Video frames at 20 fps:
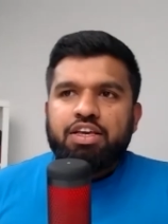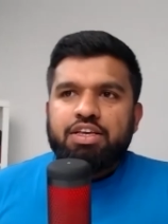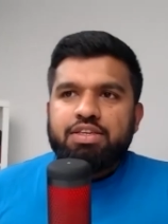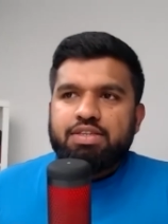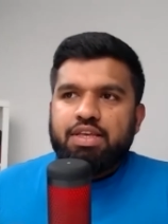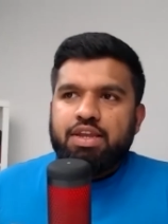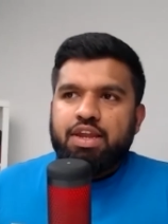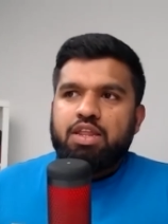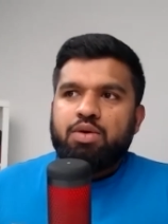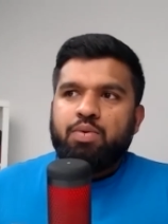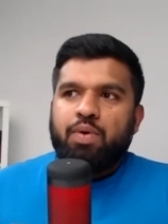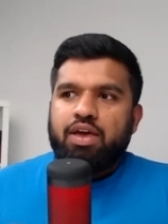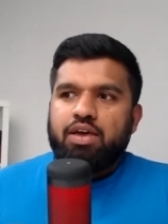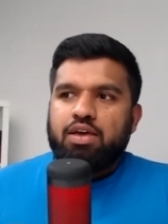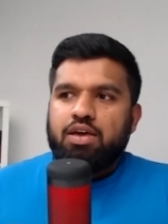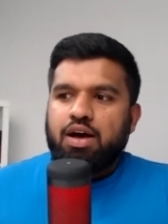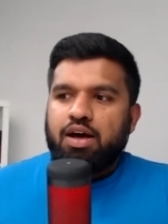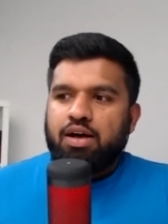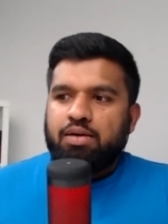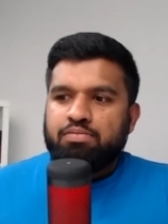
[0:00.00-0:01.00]
you said, anyway,
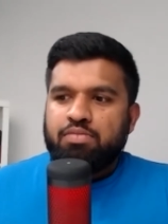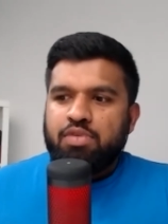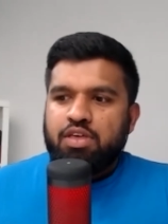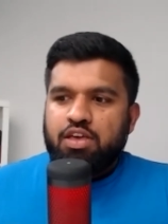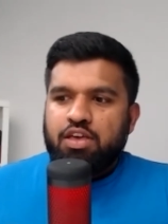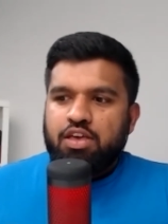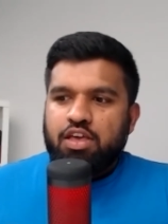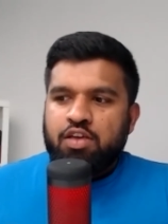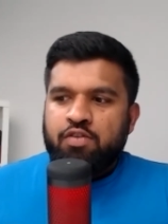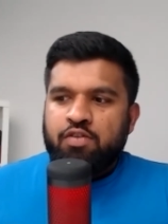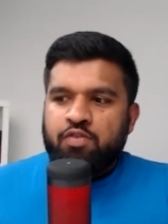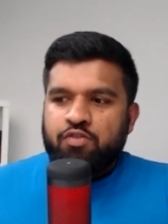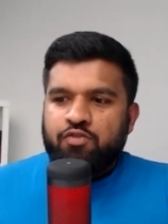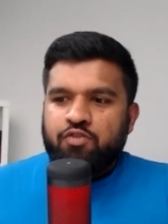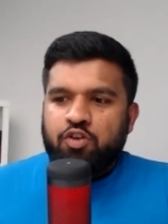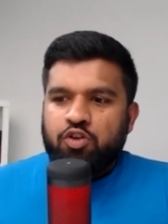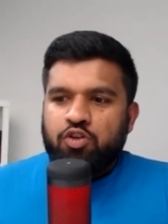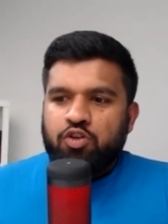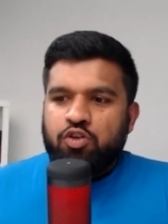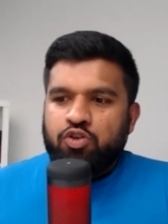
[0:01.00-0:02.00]
even if
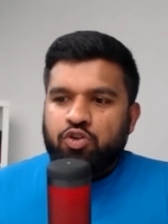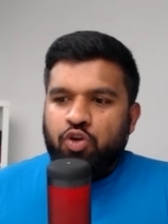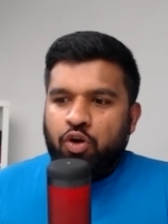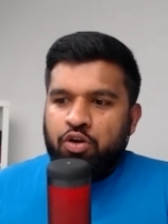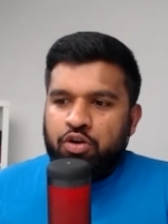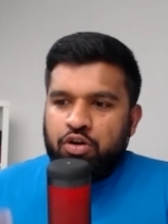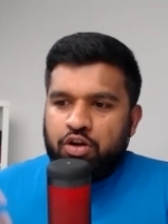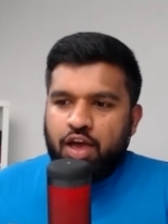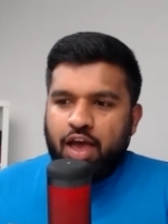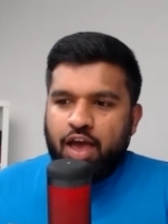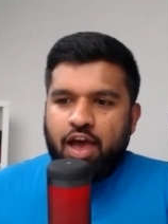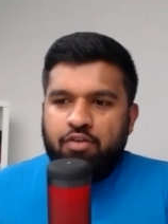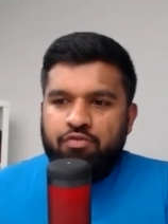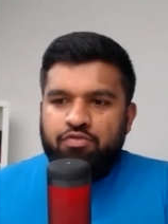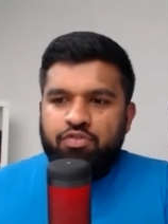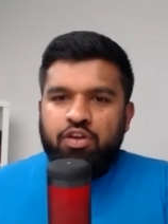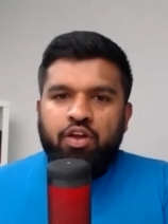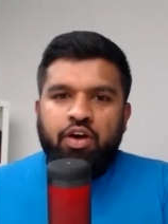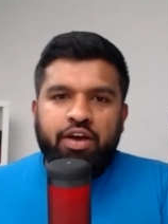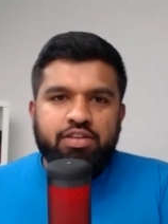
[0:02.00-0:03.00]
you don't have
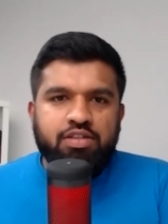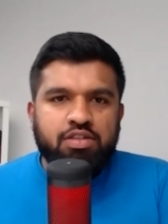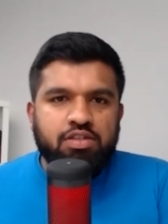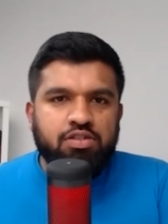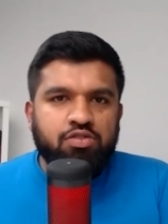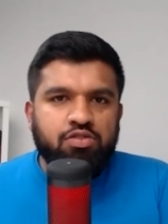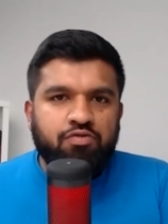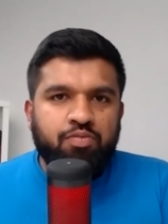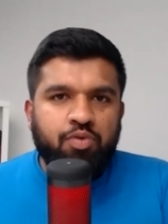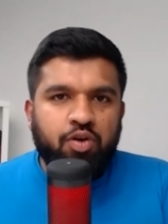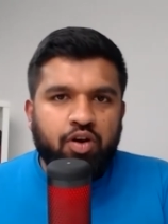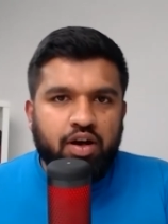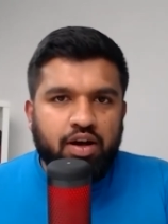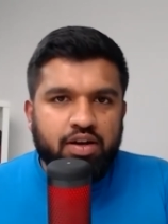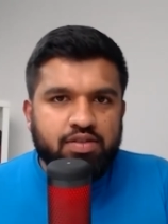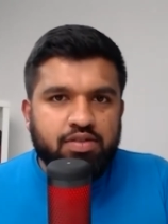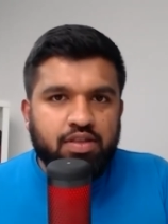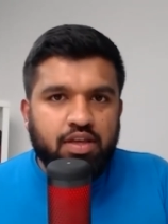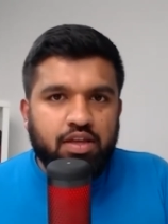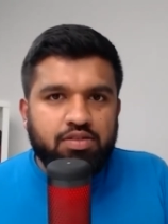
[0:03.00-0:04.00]
the nicest of
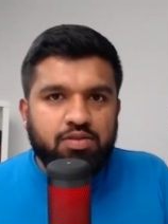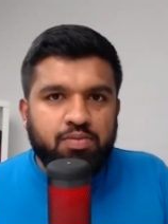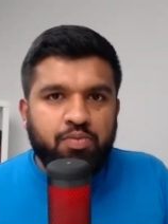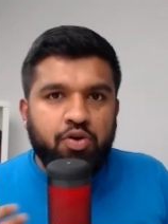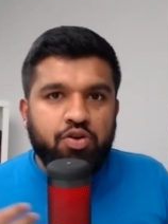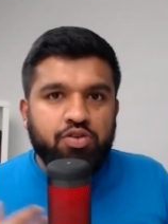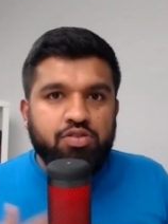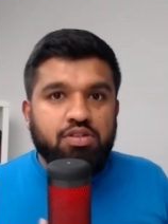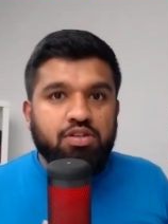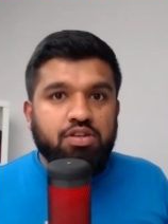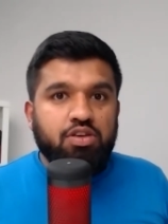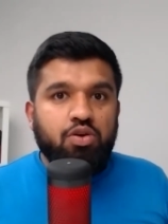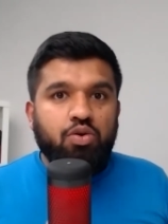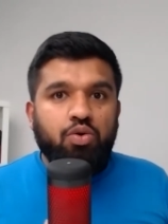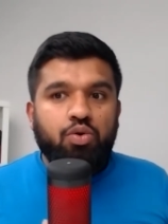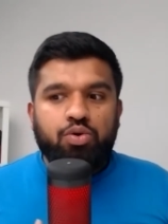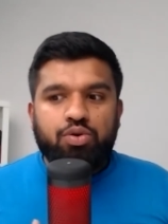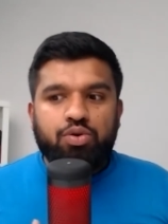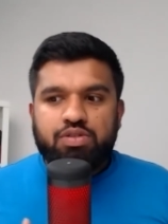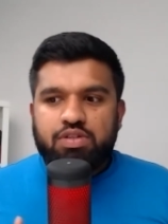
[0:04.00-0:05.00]
products that's personally
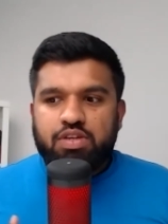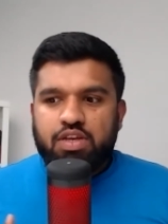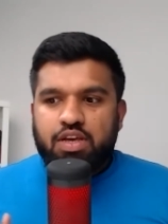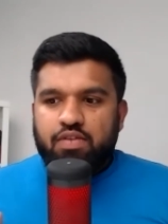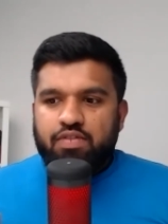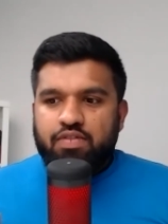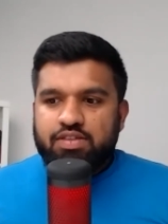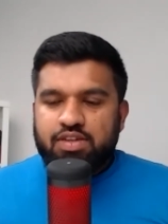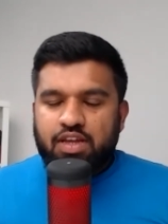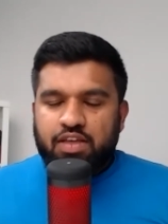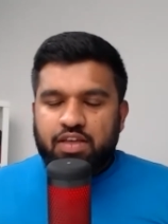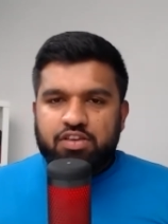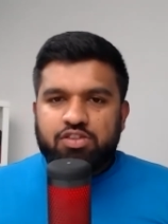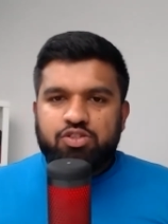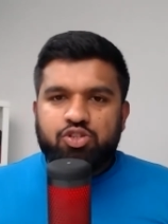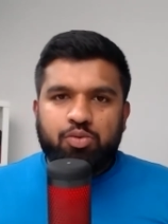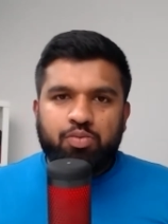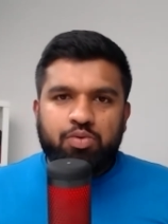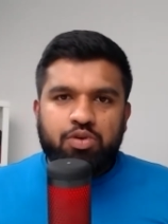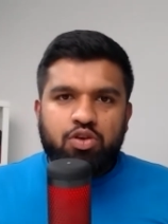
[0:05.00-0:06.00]
yours, there's nothing
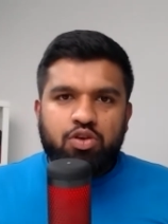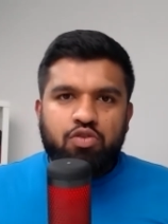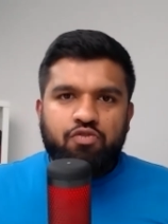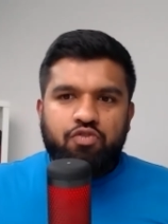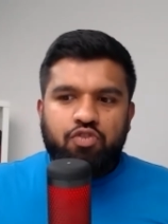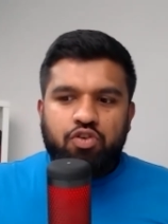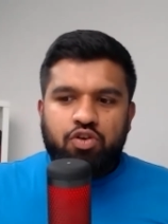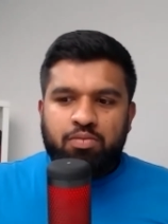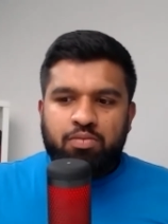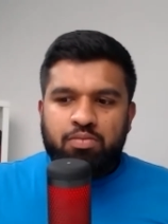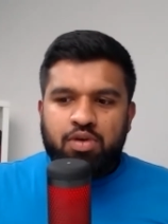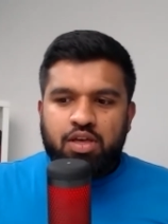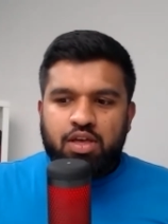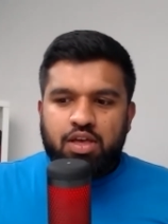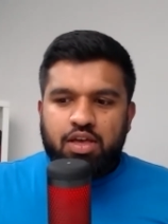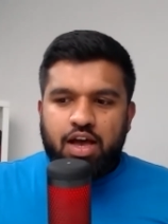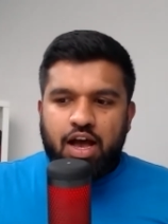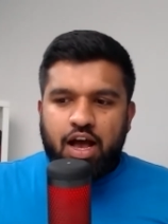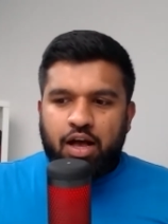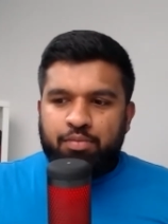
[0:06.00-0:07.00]
stopping you from
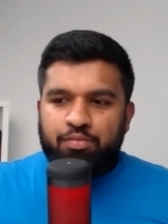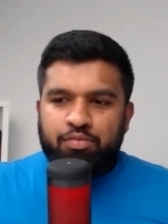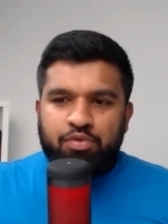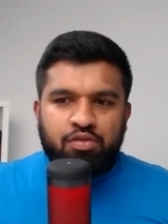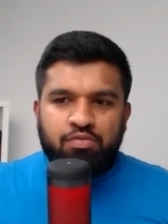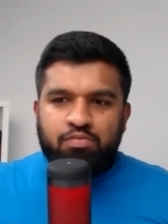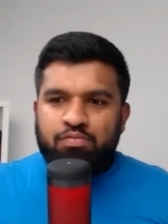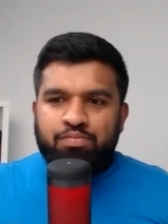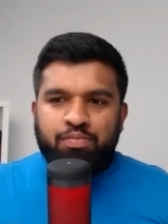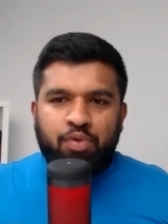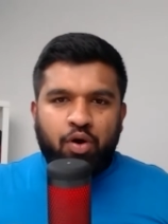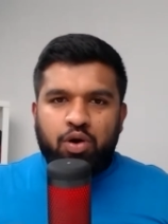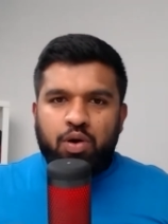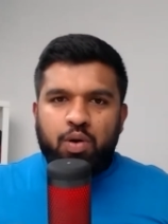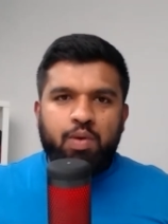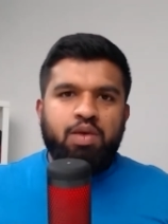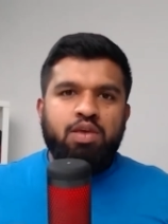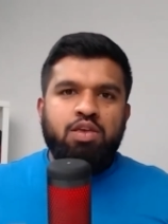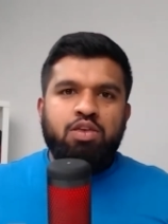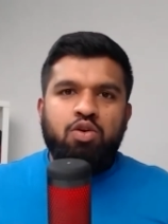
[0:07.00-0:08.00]

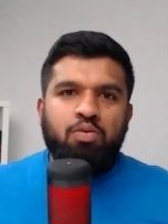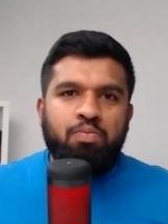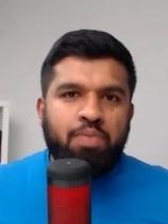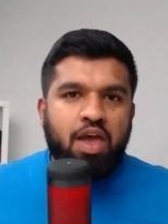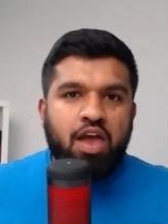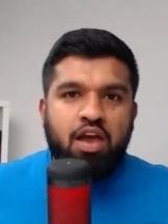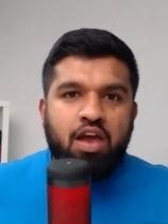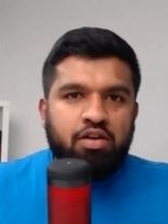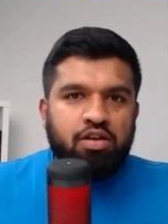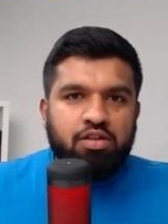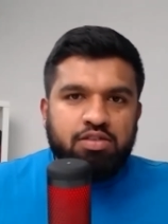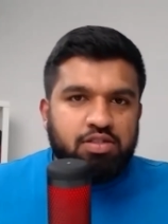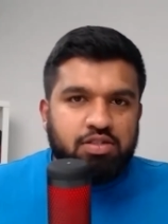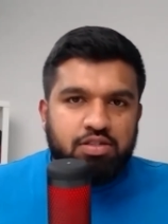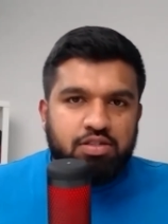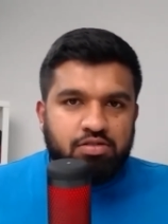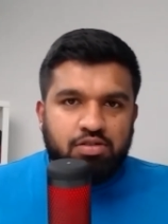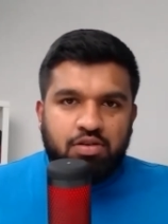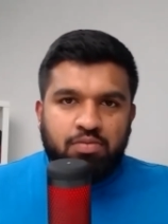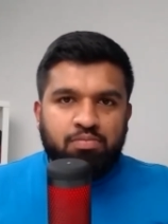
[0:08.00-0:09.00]
borrowing your
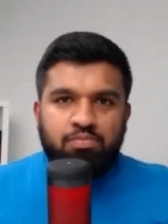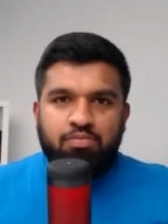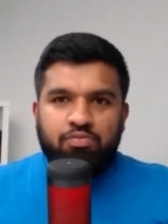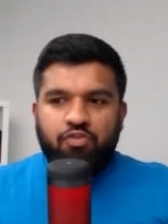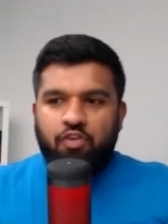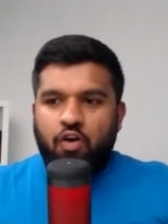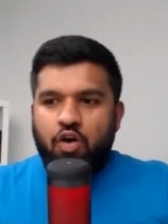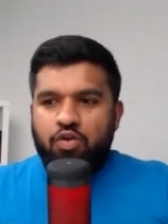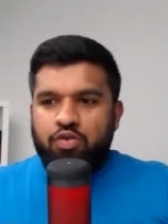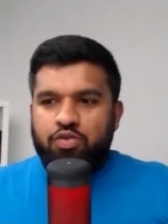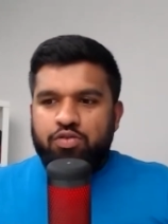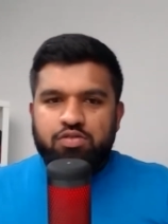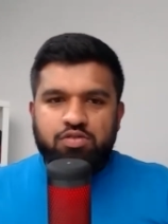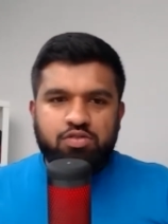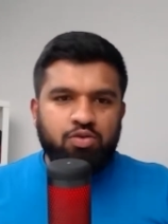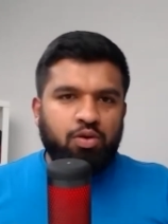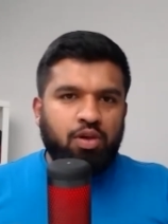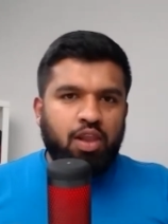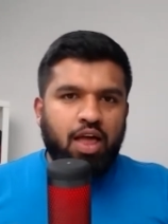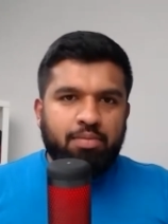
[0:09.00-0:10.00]
parents' phones
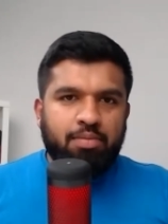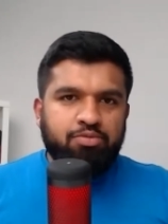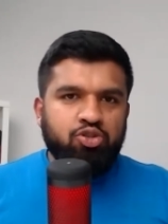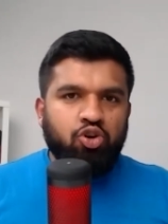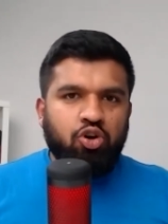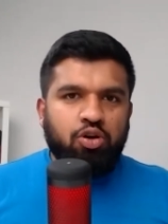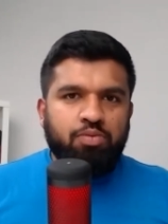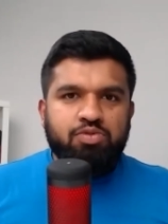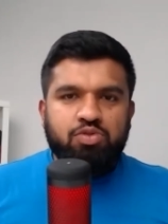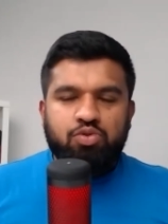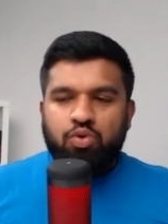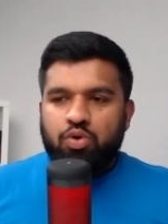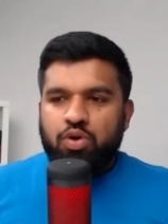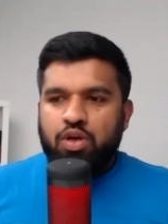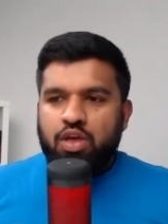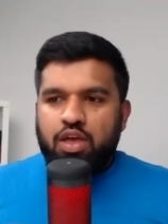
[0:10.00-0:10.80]
or laptops, or